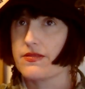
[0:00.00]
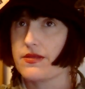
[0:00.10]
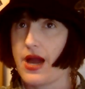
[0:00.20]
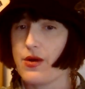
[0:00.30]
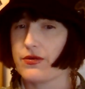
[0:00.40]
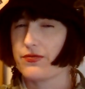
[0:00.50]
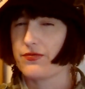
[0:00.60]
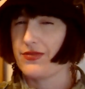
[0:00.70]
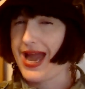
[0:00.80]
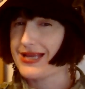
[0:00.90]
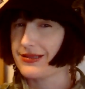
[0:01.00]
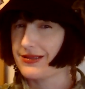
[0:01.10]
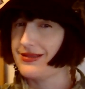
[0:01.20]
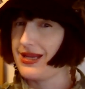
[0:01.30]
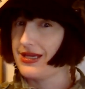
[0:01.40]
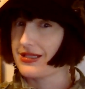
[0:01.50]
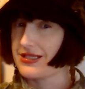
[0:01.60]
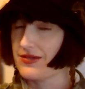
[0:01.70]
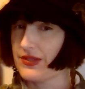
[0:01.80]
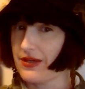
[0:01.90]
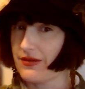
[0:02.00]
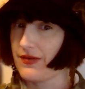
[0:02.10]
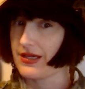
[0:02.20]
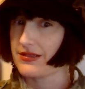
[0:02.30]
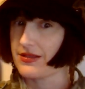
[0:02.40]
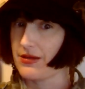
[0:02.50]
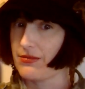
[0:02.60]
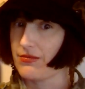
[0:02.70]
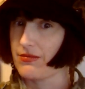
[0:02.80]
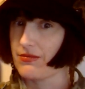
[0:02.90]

how that negatively affected them.